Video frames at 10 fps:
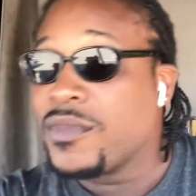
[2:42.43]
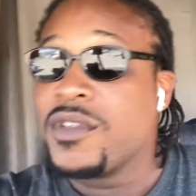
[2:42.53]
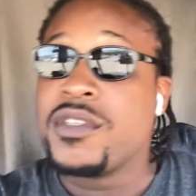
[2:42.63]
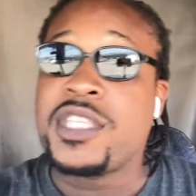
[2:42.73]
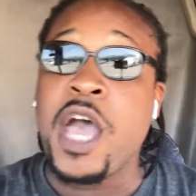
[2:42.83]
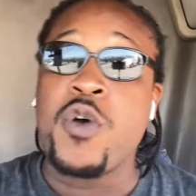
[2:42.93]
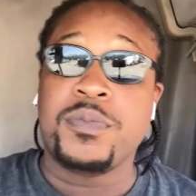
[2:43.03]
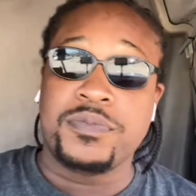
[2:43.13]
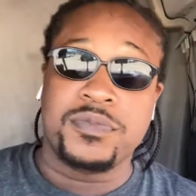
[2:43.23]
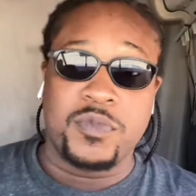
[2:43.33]
So,
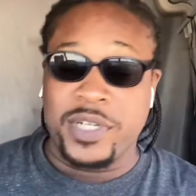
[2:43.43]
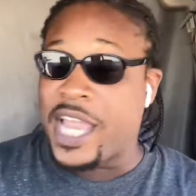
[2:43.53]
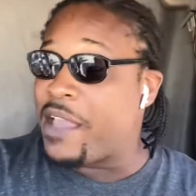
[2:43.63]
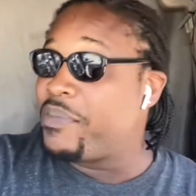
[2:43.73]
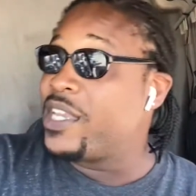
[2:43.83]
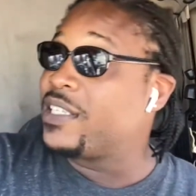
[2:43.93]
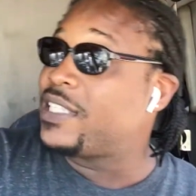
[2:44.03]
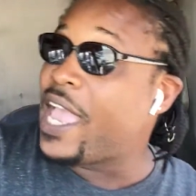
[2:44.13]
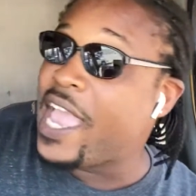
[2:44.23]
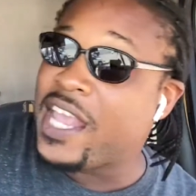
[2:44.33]
with that being
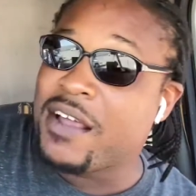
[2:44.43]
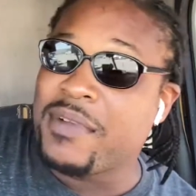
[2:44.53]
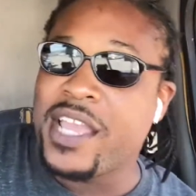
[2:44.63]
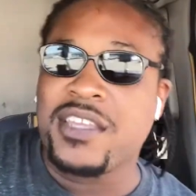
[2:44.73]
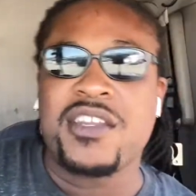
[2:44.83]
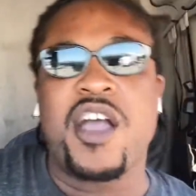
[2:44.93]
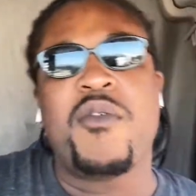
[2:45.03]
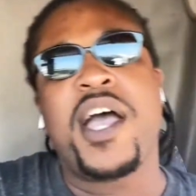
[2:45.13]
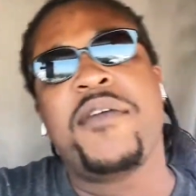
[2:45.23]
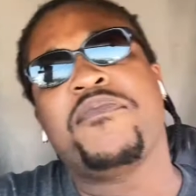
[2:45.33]
said, I'm like, you know
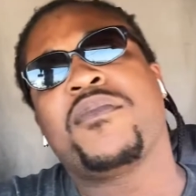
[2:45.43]
what?